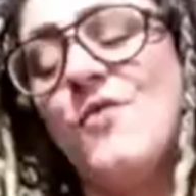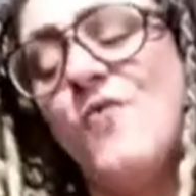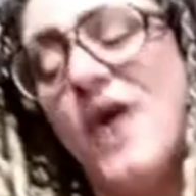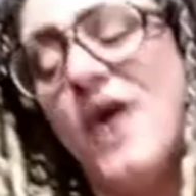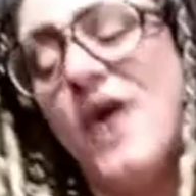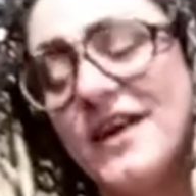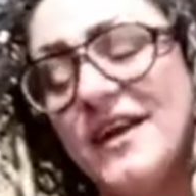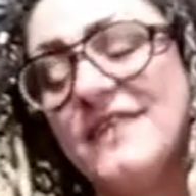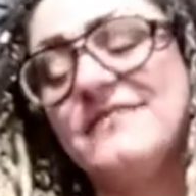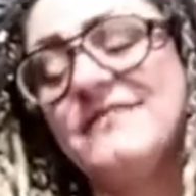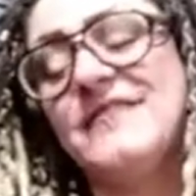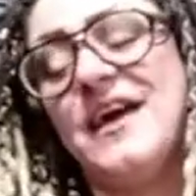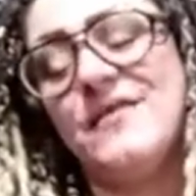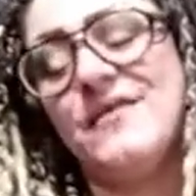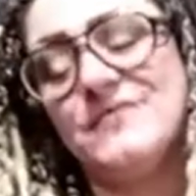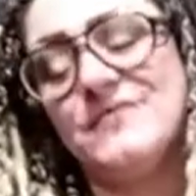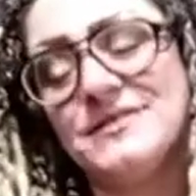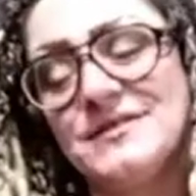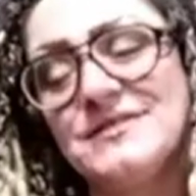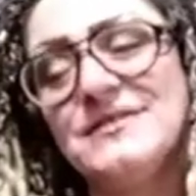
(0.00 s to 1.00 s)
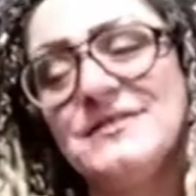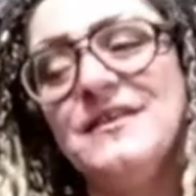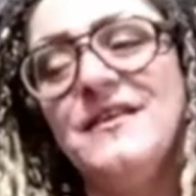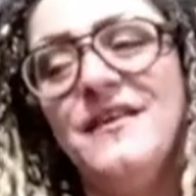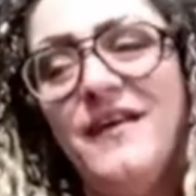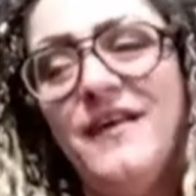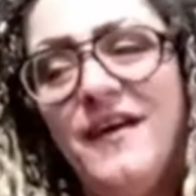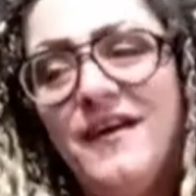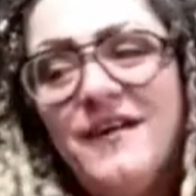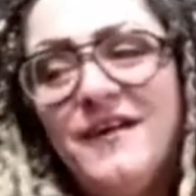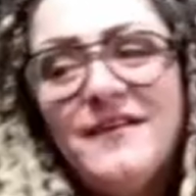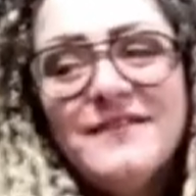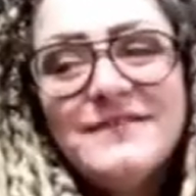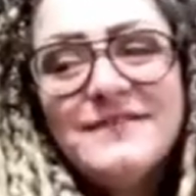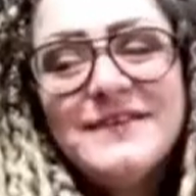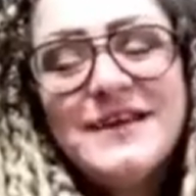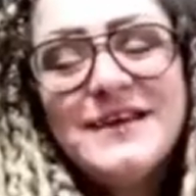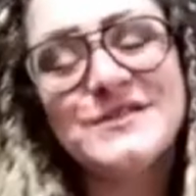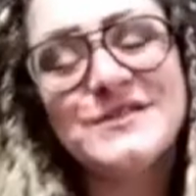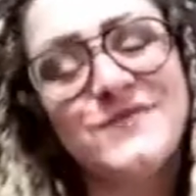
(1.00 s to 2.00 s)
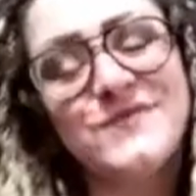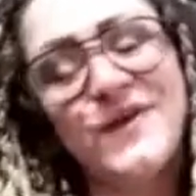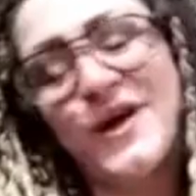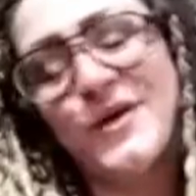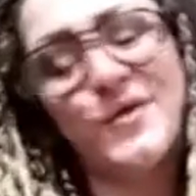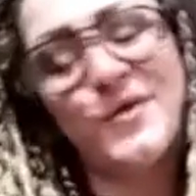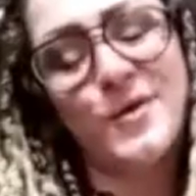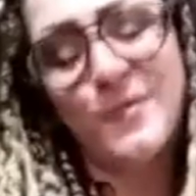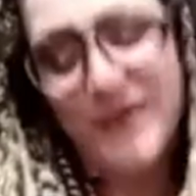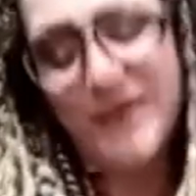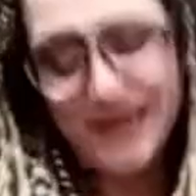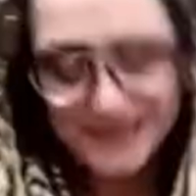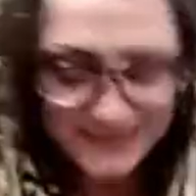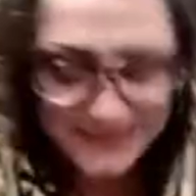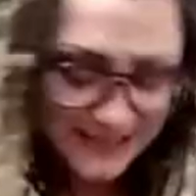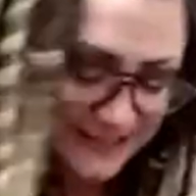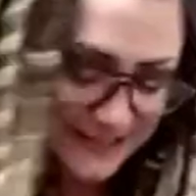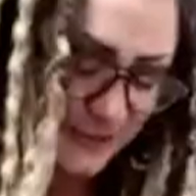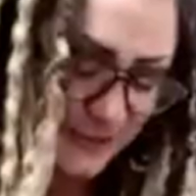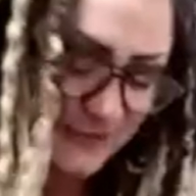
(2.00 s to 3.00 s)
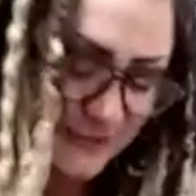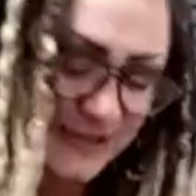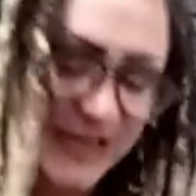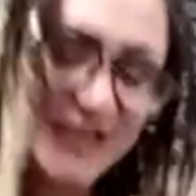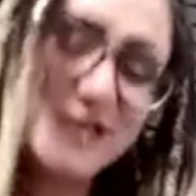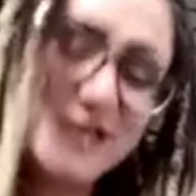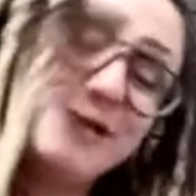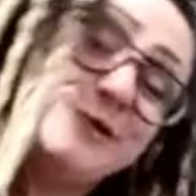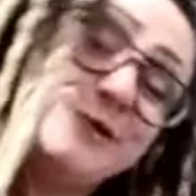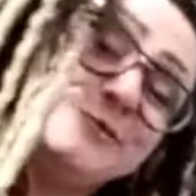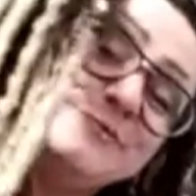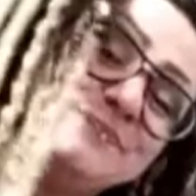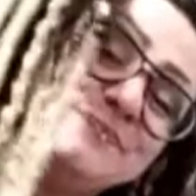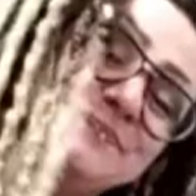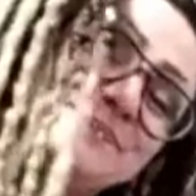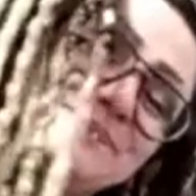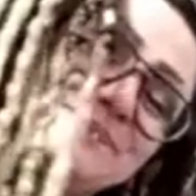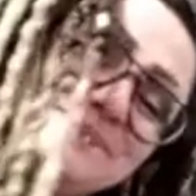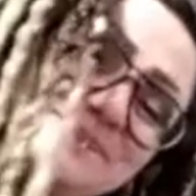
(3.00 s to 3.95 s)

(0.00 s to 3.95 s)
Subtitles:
what I wanted and that was... It's very romantic. Thank you.